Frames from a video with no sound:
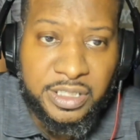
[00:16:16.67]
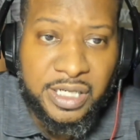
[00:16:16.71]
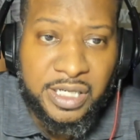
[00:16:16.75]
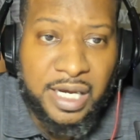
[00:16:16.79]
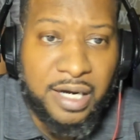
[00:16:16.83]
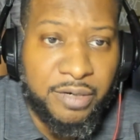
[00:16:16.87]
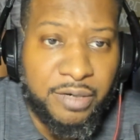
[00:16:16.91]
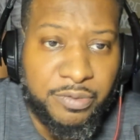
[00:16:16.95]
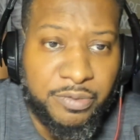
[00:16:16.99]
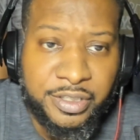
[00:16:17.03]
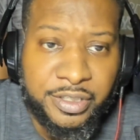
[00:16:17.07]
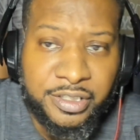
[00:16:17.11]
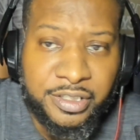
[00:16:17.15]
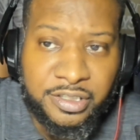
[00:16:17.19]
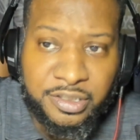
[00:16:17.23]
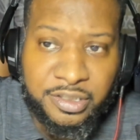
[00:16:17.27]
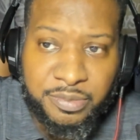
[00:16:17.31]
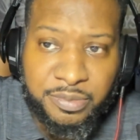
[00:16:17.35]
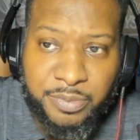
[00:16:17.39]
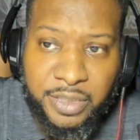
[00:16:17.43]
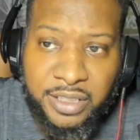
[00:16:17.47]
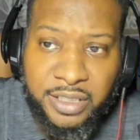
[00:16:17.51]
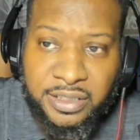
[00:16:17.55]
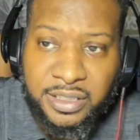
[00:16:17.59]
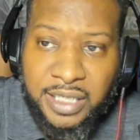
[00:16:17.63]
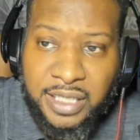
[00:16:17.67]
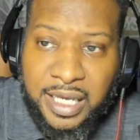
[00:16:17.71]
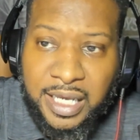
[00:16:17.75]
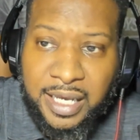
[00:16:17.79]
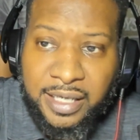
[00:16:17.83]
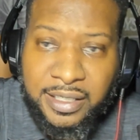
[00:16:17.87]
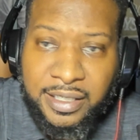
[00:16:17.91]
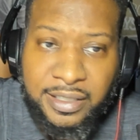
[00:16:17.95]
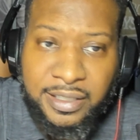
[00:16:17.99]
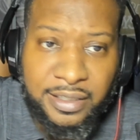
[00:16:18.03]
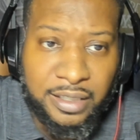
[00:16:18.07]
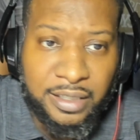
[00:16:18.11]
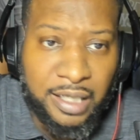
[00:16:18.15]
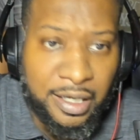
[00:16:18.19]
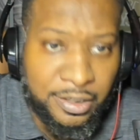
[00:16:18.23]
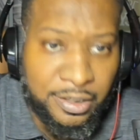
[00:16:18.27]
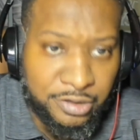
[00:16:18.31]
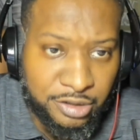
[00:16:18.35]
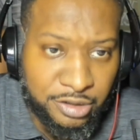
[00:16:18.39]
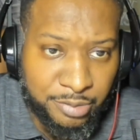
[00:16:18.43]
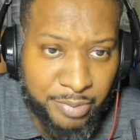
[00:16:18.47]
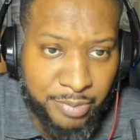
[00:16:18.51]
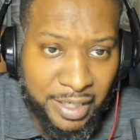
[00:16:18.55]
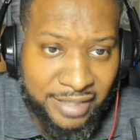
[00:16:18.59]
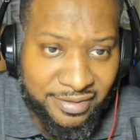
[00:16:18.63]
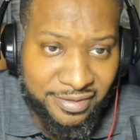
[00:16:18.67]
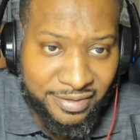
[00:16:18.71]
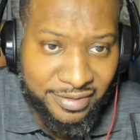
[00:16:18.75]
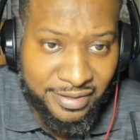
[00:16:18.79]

Tyron Smith and how he lost about